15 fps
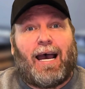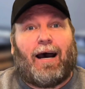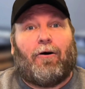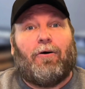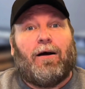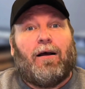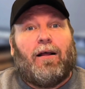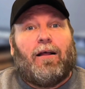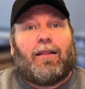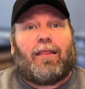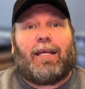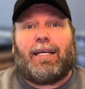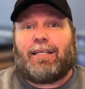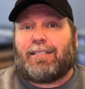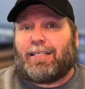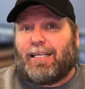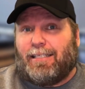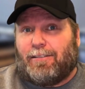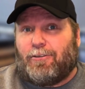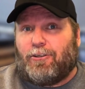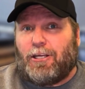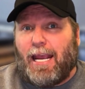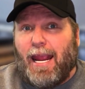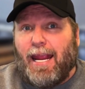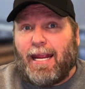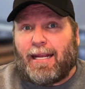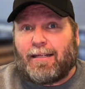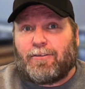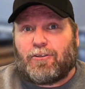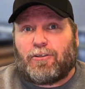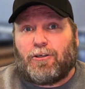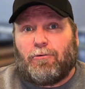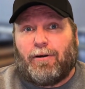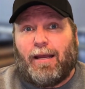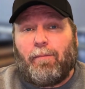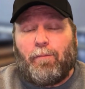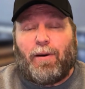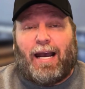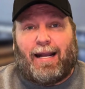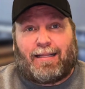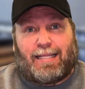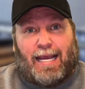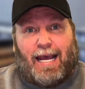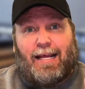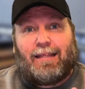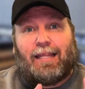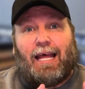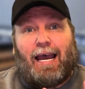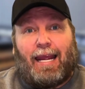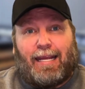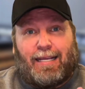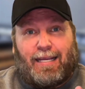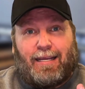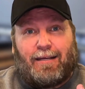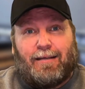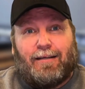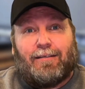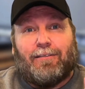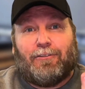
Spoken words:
Now, things can change to impact that, like